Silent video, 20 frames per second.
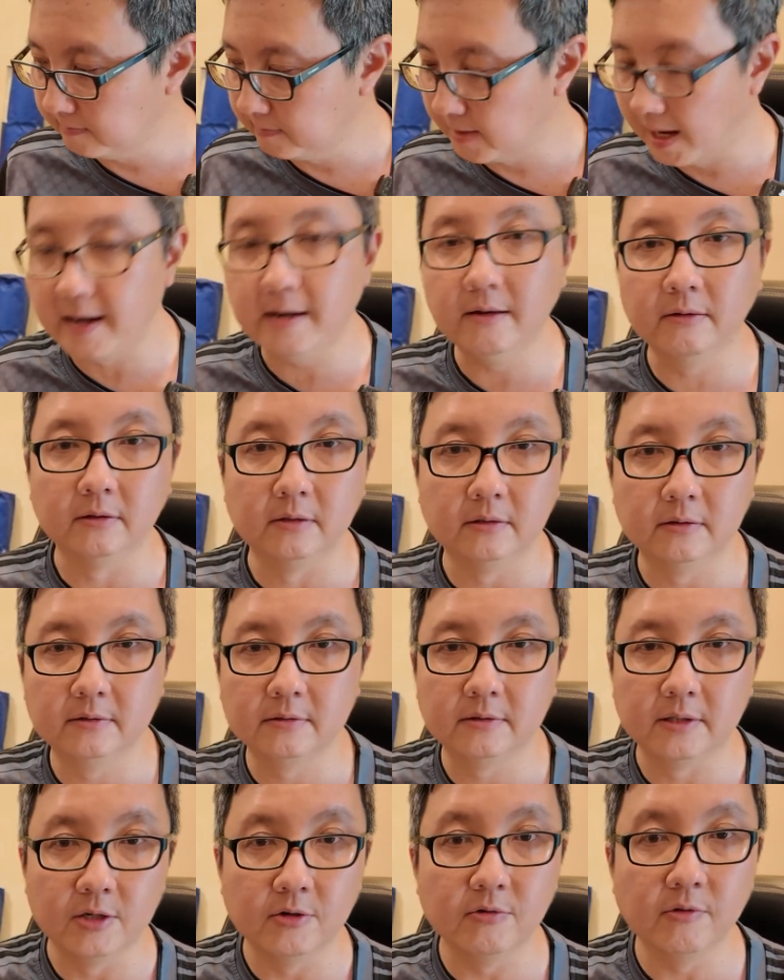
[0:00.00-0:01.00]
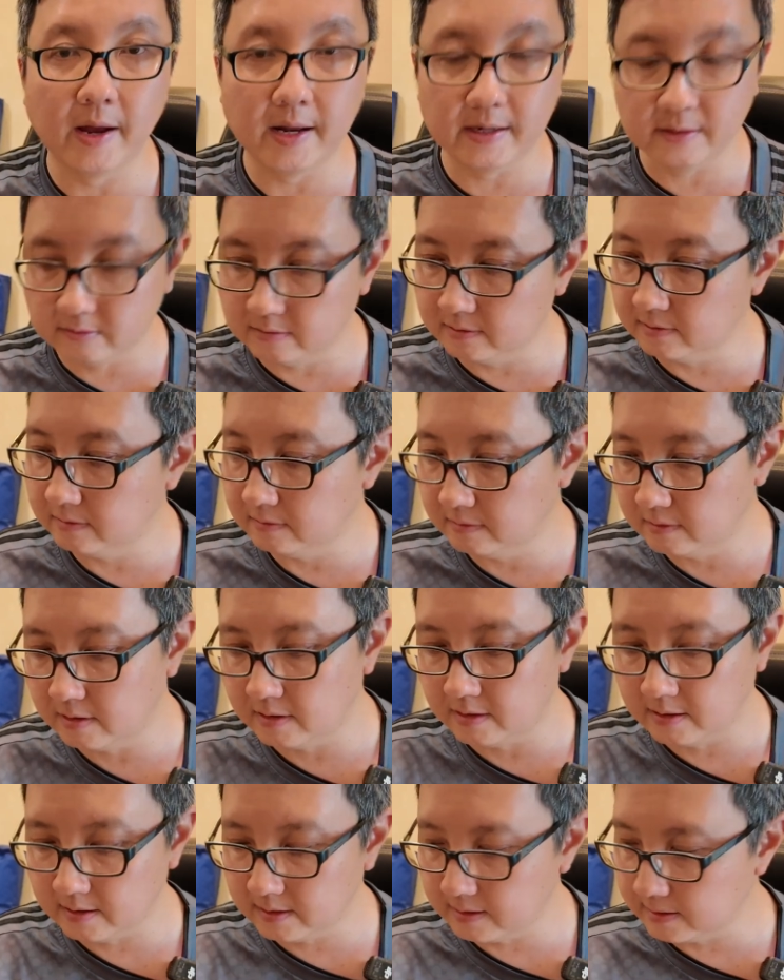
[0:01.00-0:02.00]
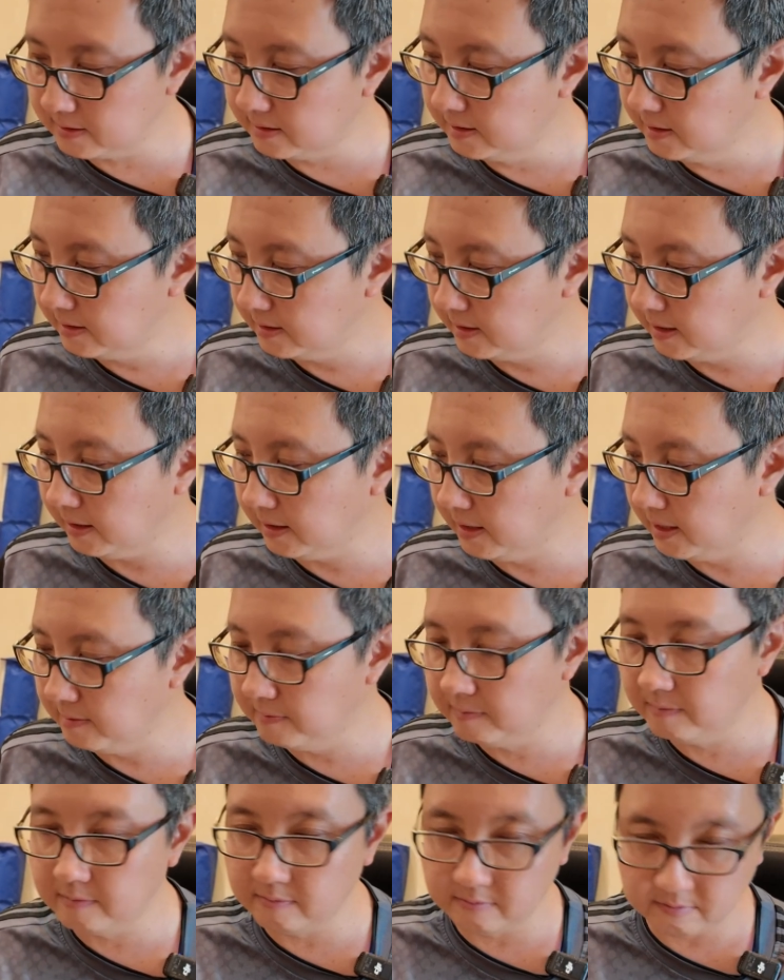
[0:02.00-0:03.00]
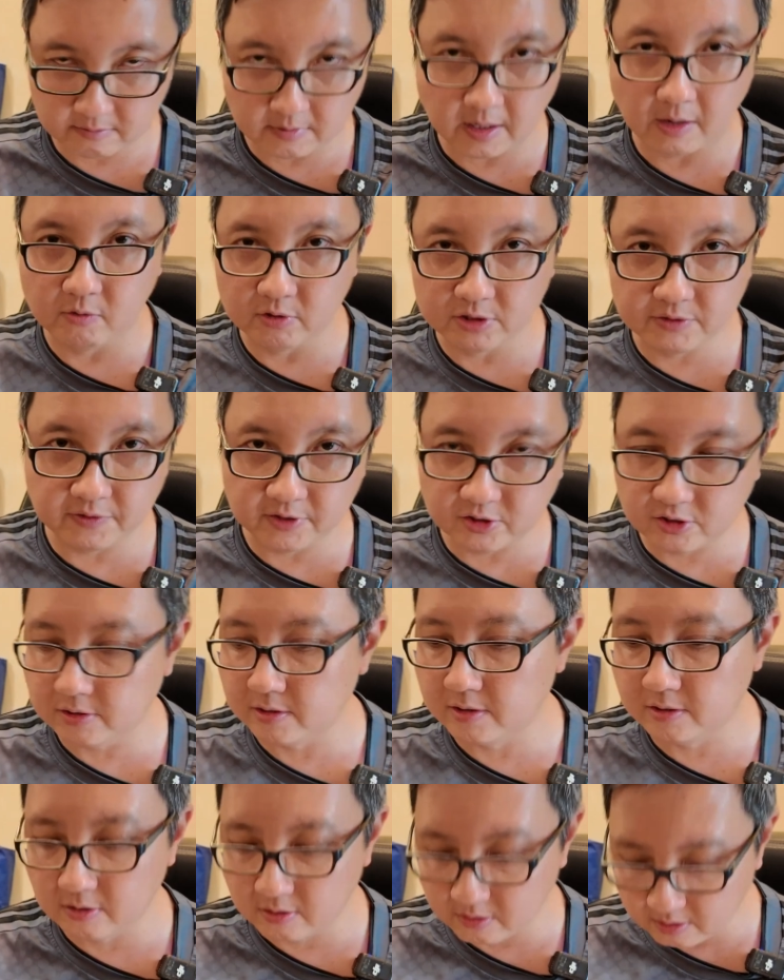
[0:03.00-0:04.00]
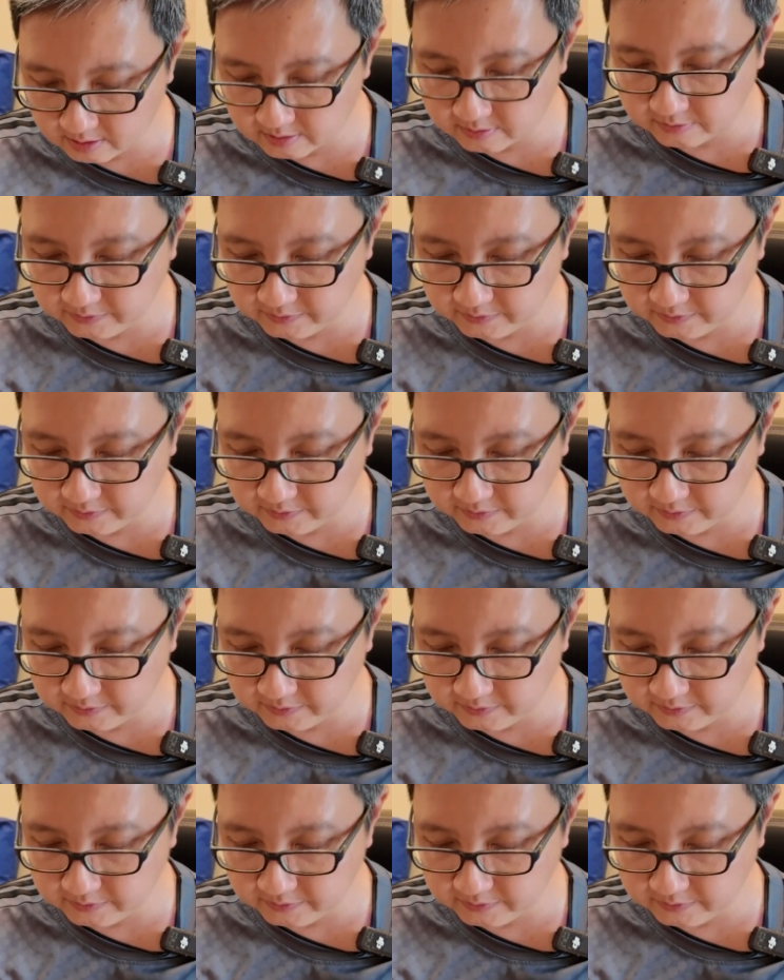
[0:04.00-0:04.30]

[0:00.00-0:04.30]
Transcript: handle, the new handle that was featured in a lot of